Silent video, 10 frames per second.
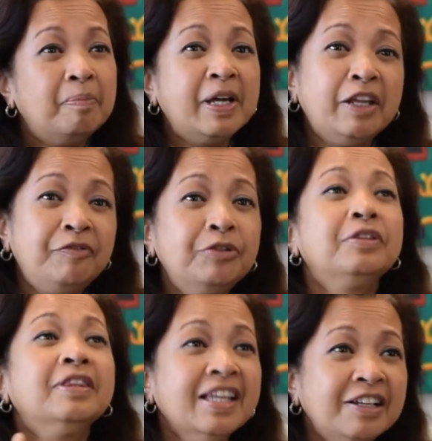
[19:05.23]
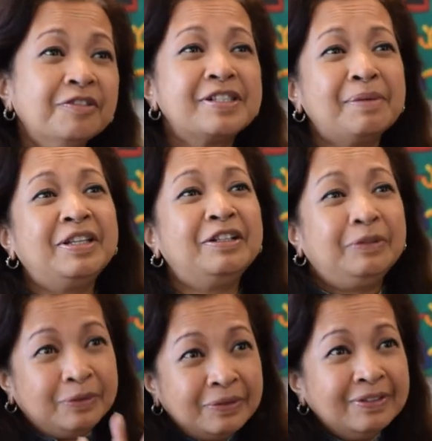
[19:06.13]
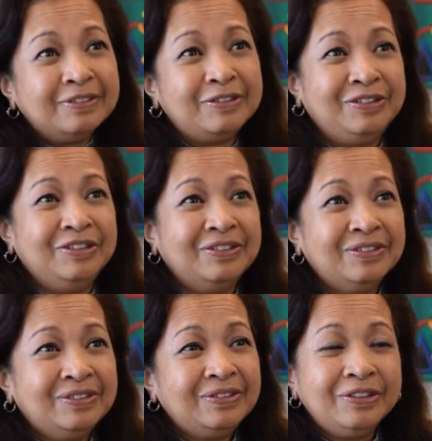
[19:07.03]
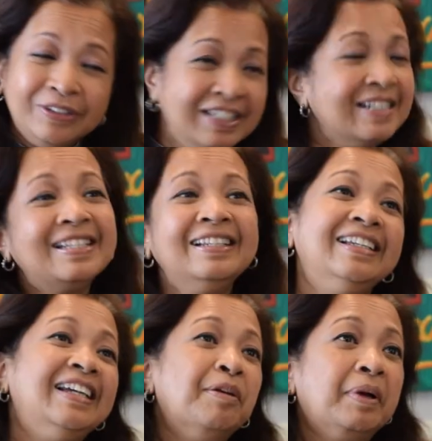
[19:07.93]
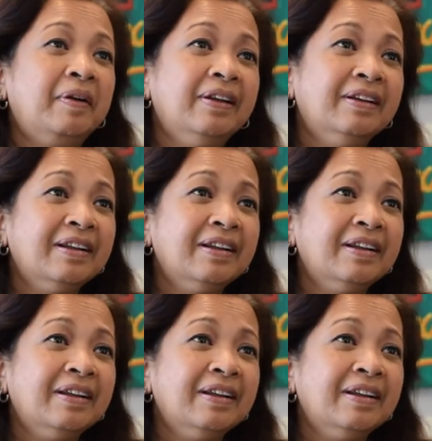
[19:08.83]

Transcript: But if you think of something good to do, you instantly get married.